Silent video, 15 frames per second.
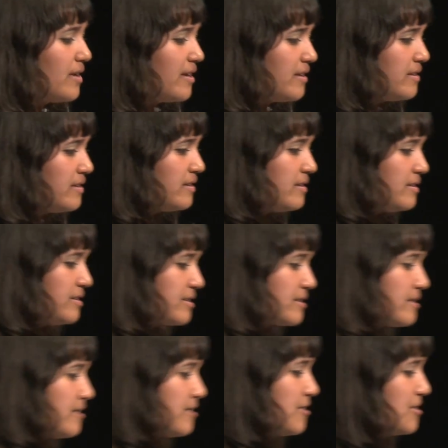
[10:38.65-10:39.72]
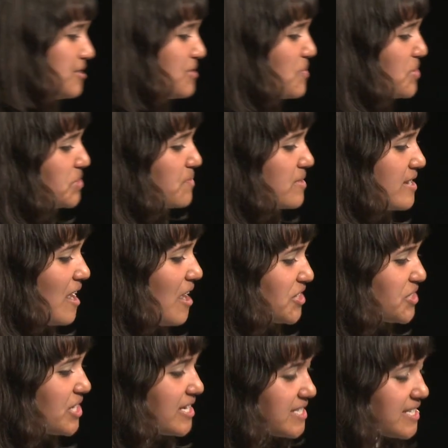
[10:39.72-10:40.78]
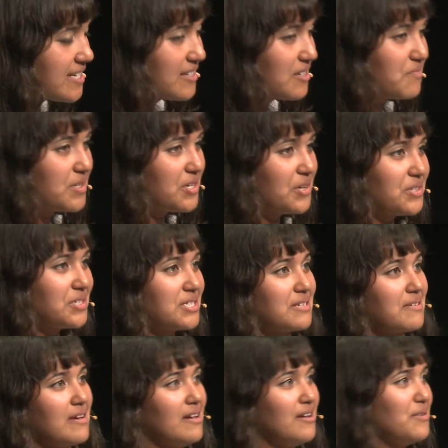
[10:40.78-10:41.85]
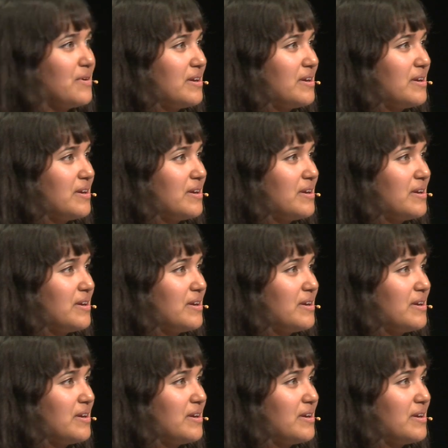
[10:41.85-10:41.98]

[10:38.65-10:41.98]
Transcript: and uh, it was really hard testing it because uh,